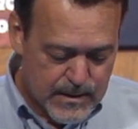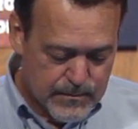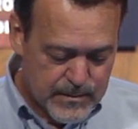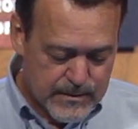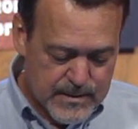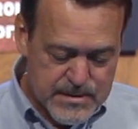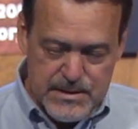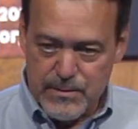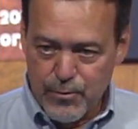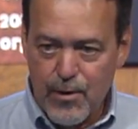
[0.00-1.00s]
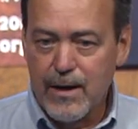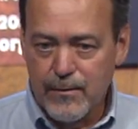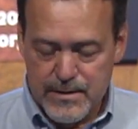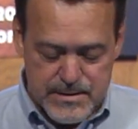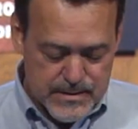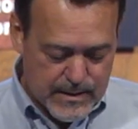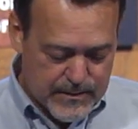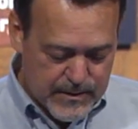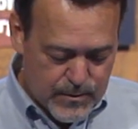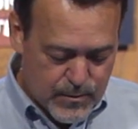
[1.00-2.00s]
But this isn't progress. I
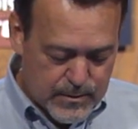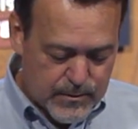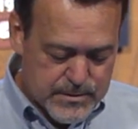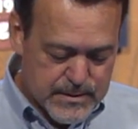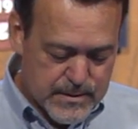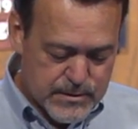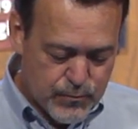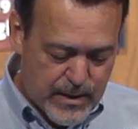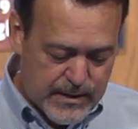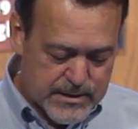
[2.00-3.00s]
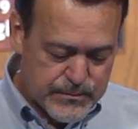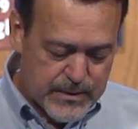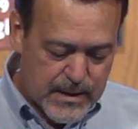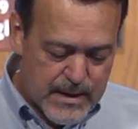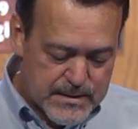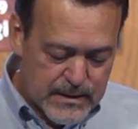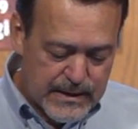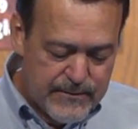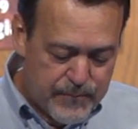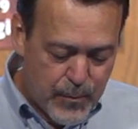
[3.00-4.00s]
think you all know it's reckless. But to
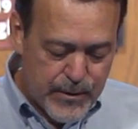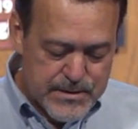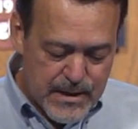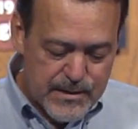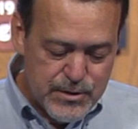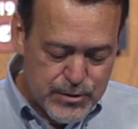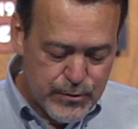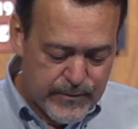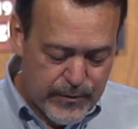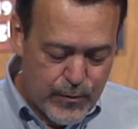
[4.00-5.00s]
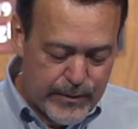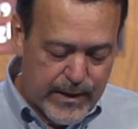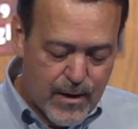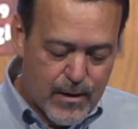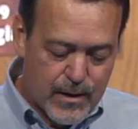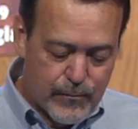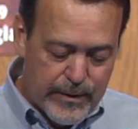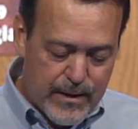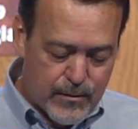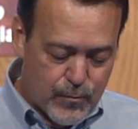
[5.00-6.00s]
leave boys unsure of who they are and
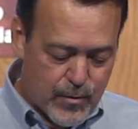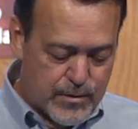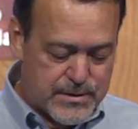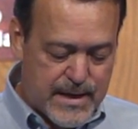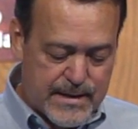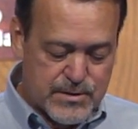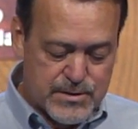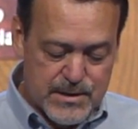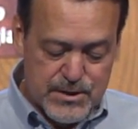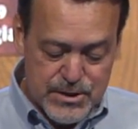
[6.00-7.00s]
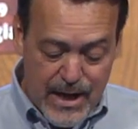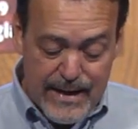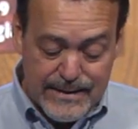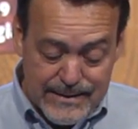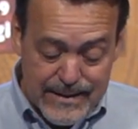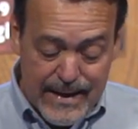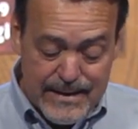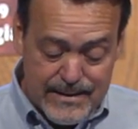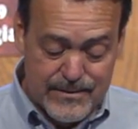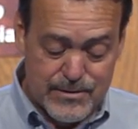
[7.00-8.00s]
without the words and actions that shine
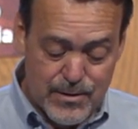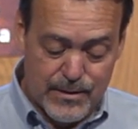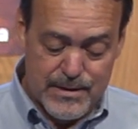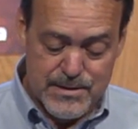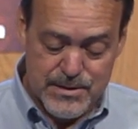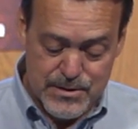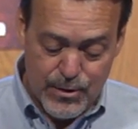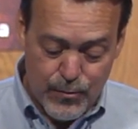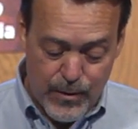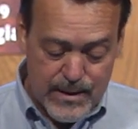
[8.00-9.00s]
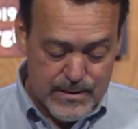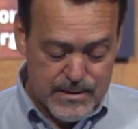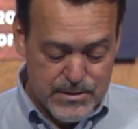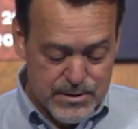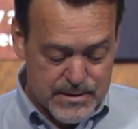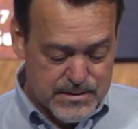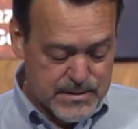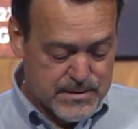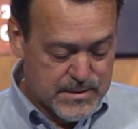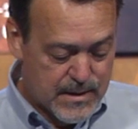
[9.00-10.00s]
light in the darkness is a great
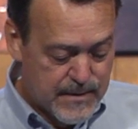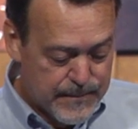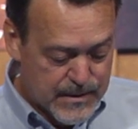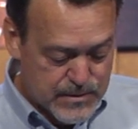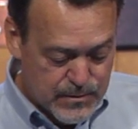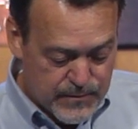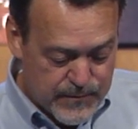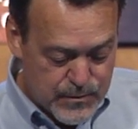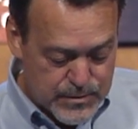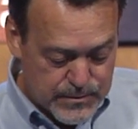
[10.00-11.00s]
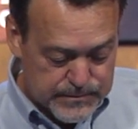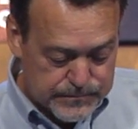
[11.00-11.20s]
injustice to their future.